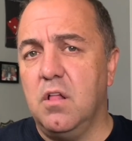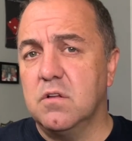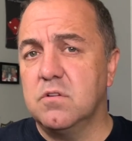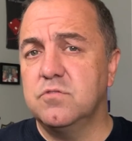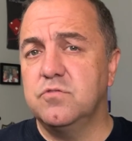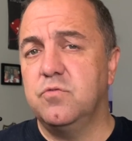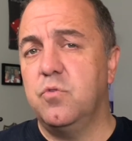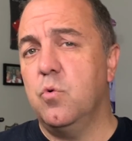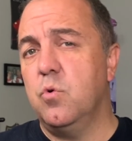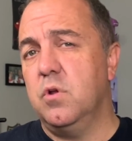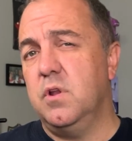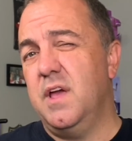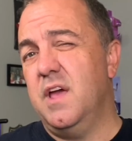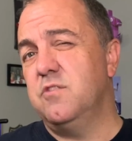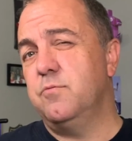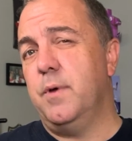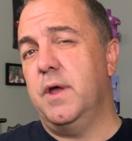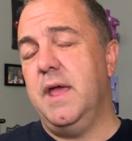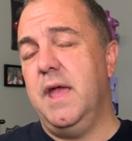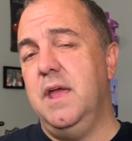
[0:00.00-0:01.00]
for it. It has
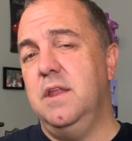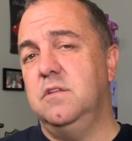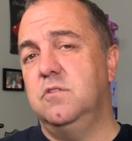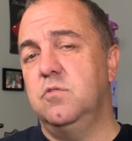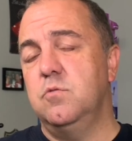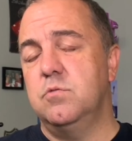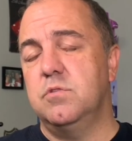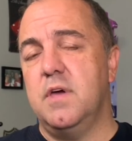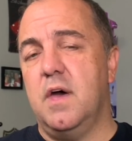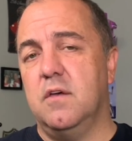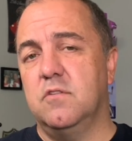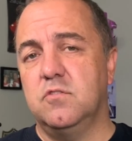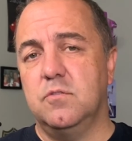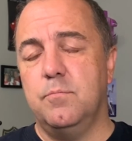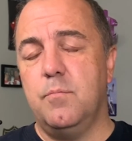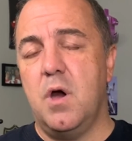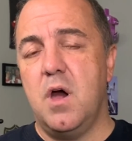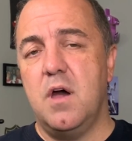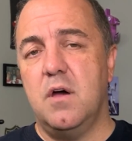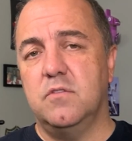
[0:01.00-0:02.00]
about 82,000
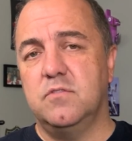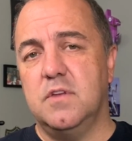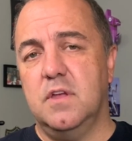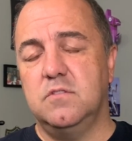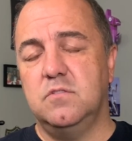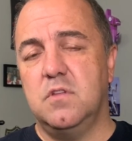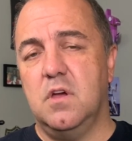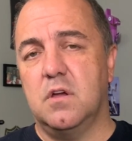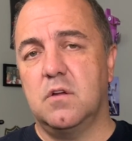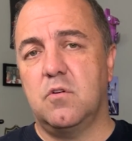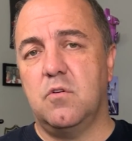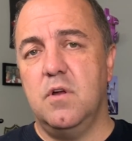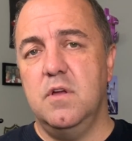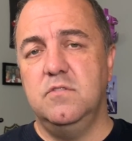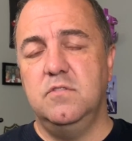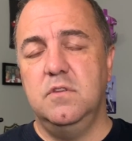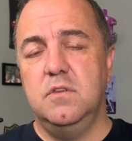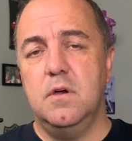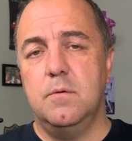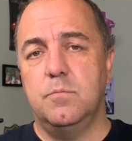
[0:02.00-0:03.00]
miles. That's not
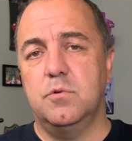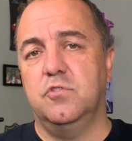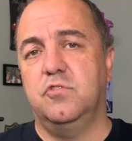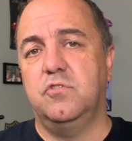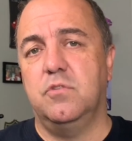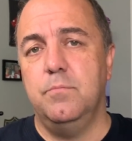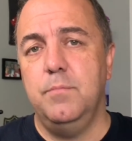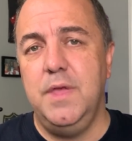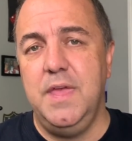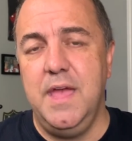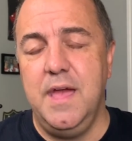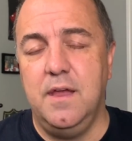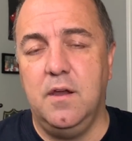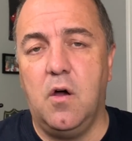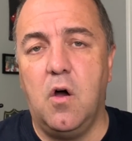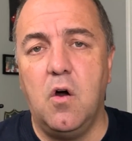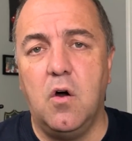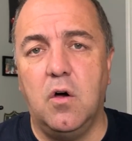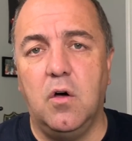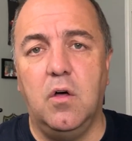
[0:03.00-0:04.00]
crazy numbers to me at
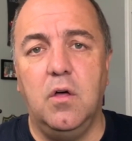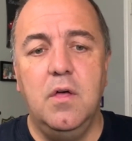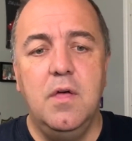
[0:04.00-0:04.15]
all.